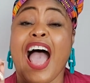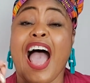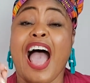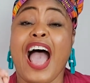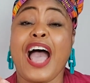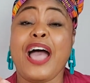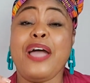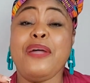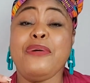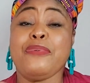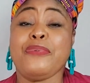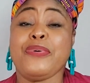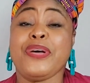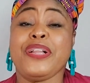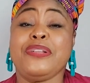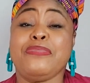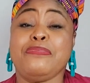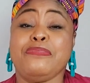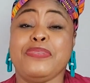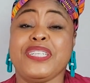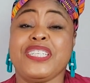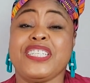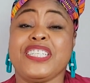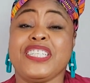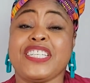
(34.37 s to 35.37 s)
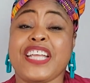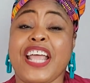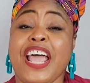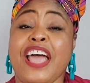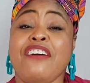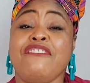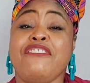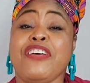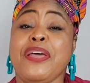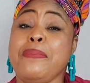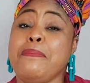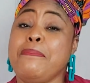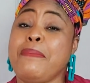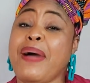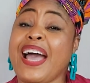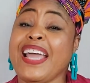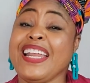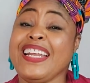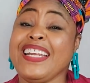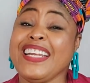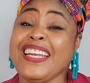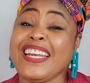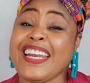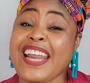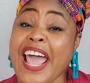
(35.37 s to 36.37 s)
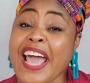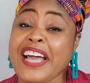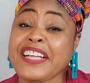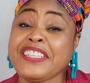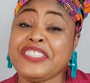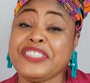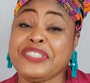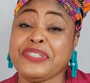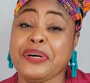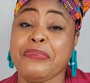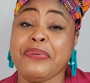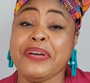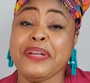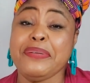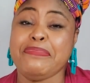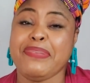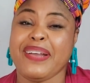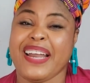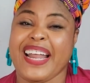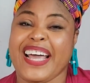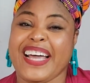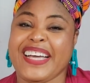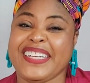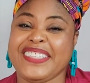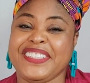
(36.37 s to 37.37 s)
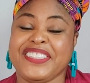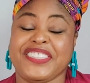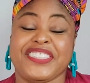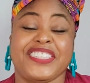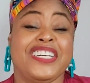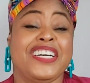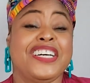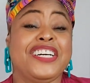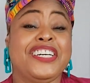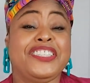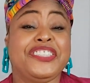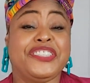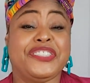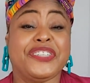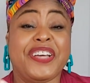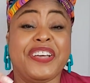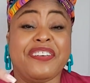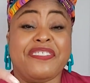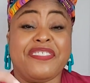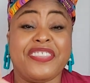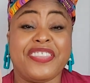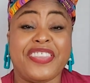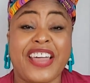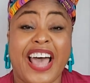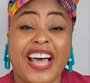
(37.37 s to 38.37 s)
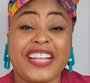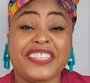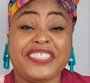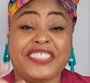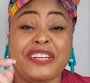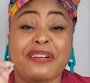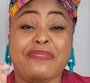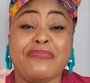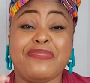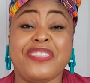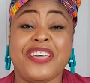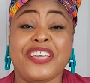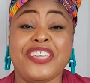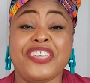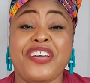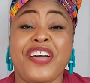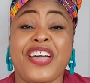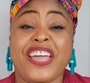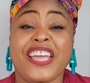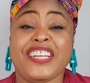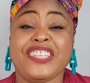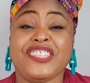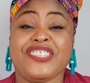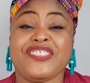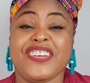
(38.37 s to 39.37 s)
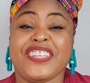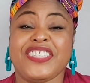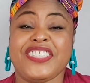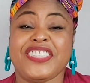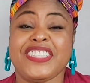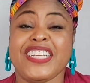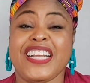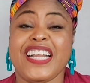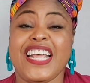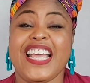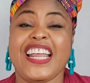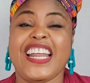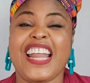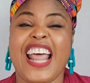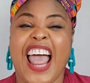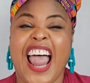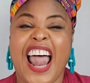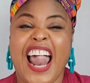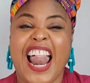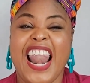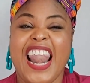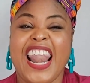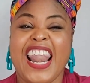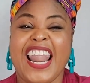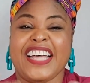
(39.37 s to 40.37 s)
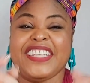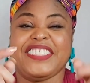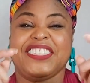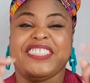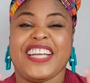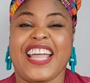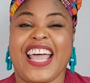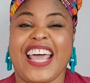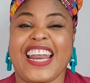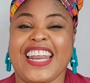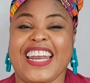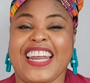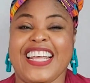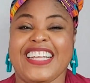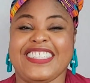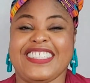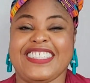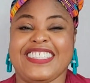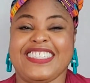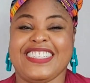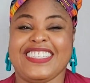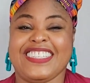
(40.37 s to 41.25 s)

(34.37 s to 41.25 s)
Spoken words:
I will be sharing my next sewing plans. So, if that's something you're interested in, let's get in it.